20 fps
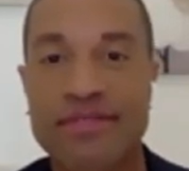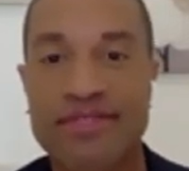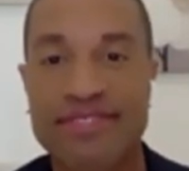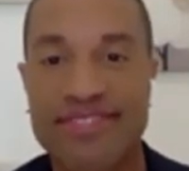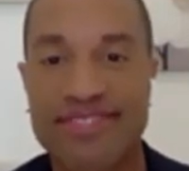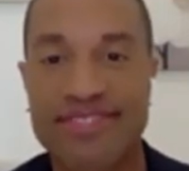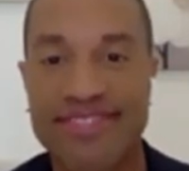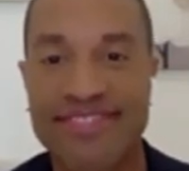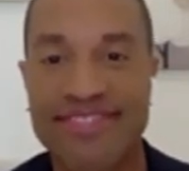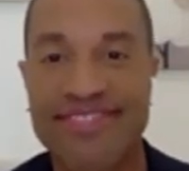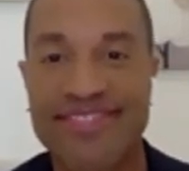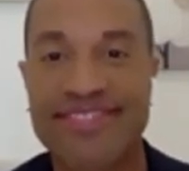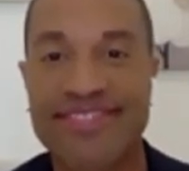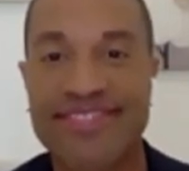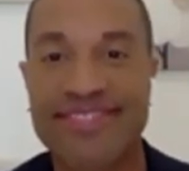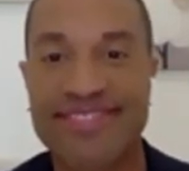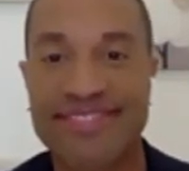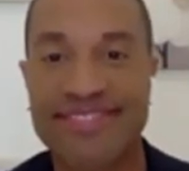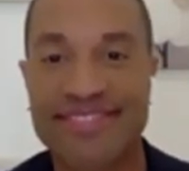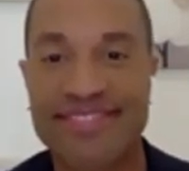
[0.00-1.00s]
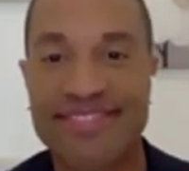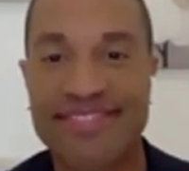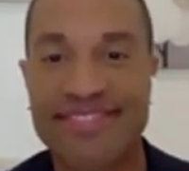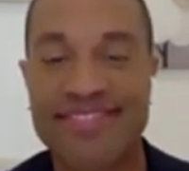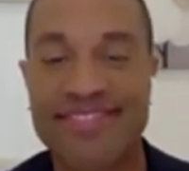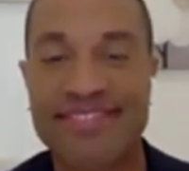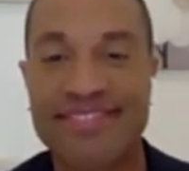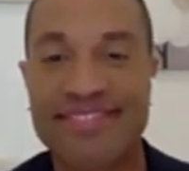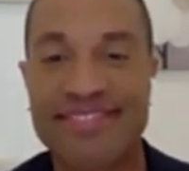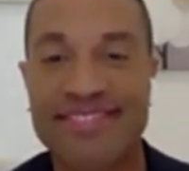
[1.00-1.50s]

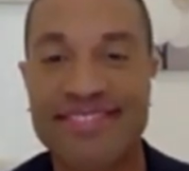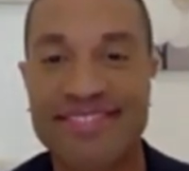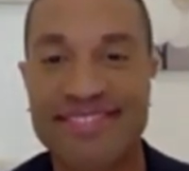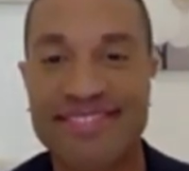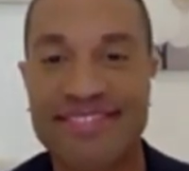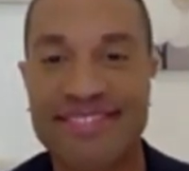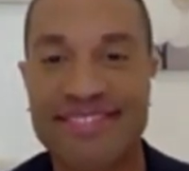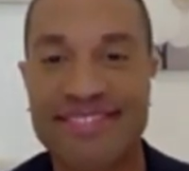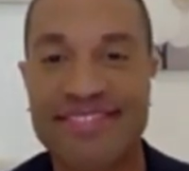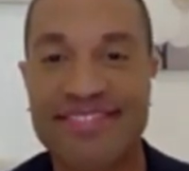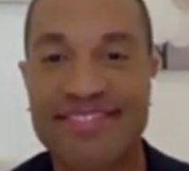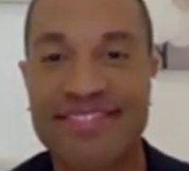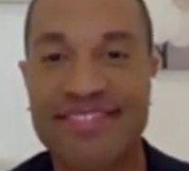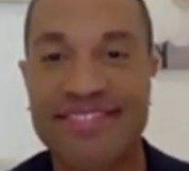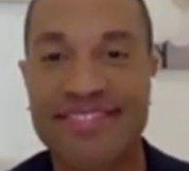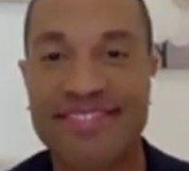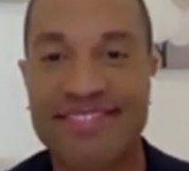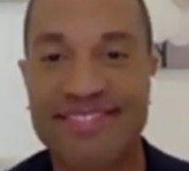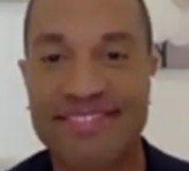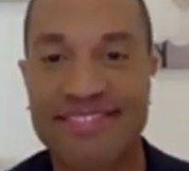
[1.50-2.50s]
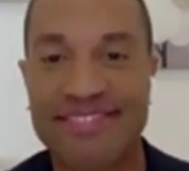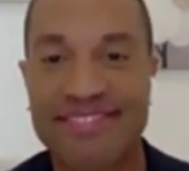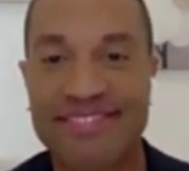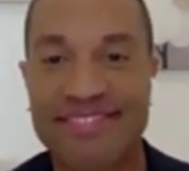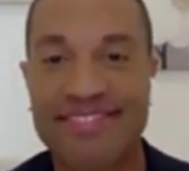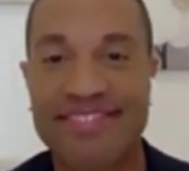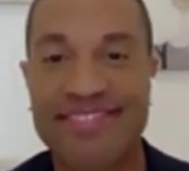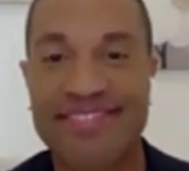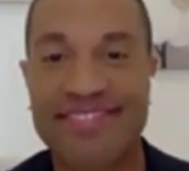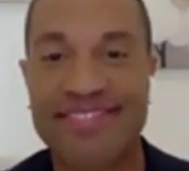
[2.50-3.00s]

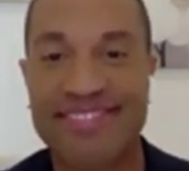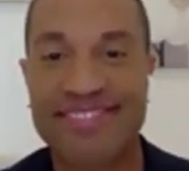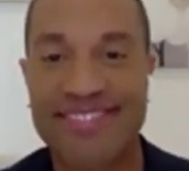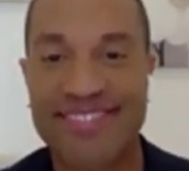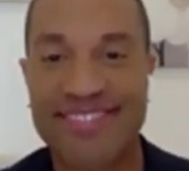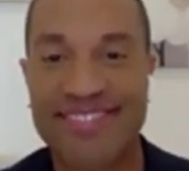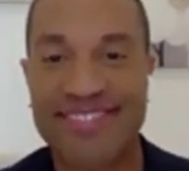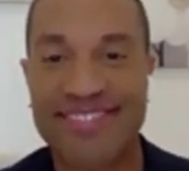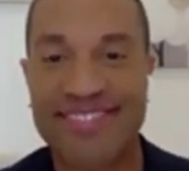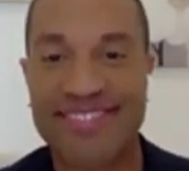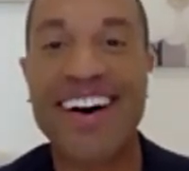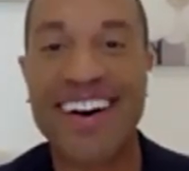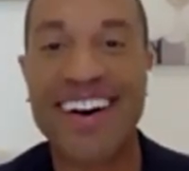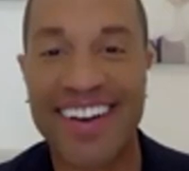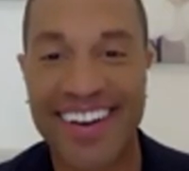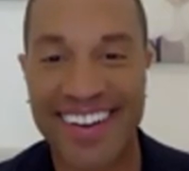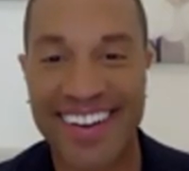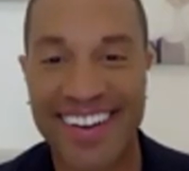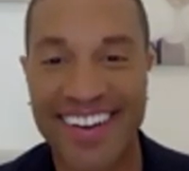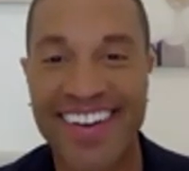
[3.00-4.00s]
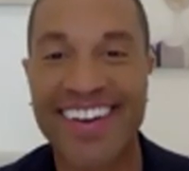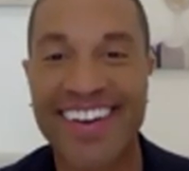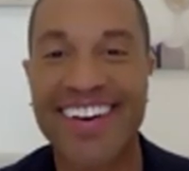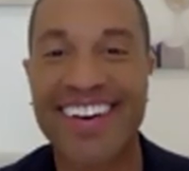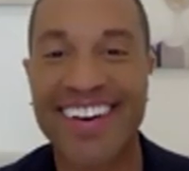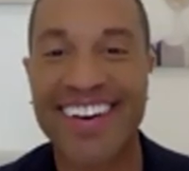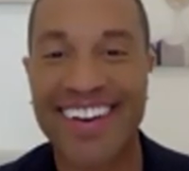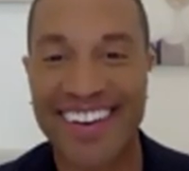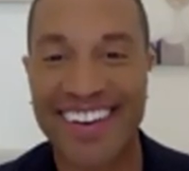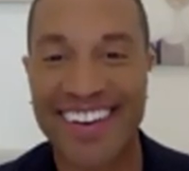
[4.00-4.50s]

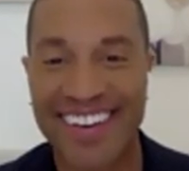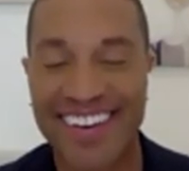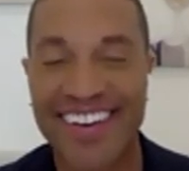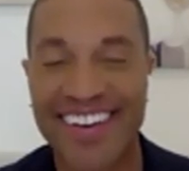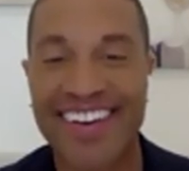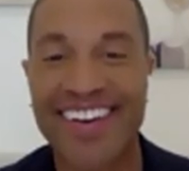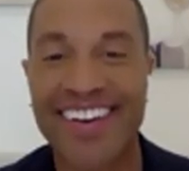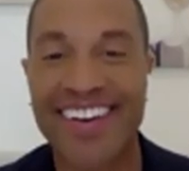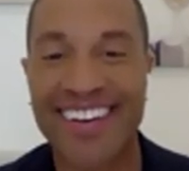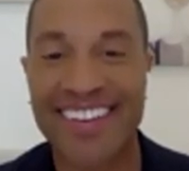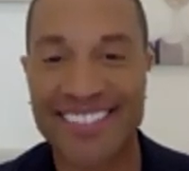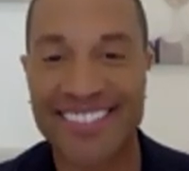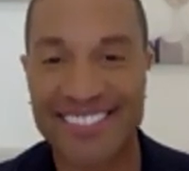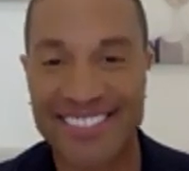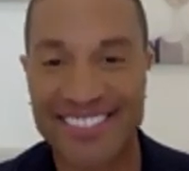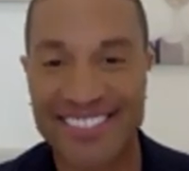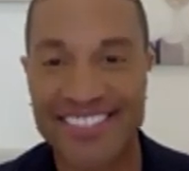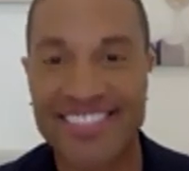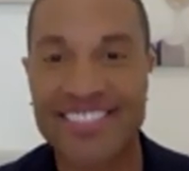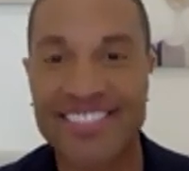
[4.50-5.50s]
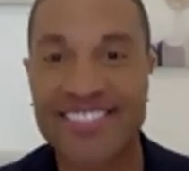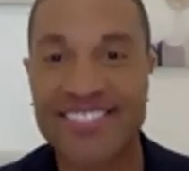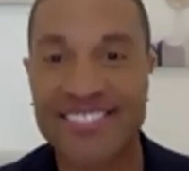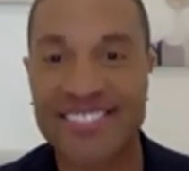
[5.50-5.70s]
[no speech]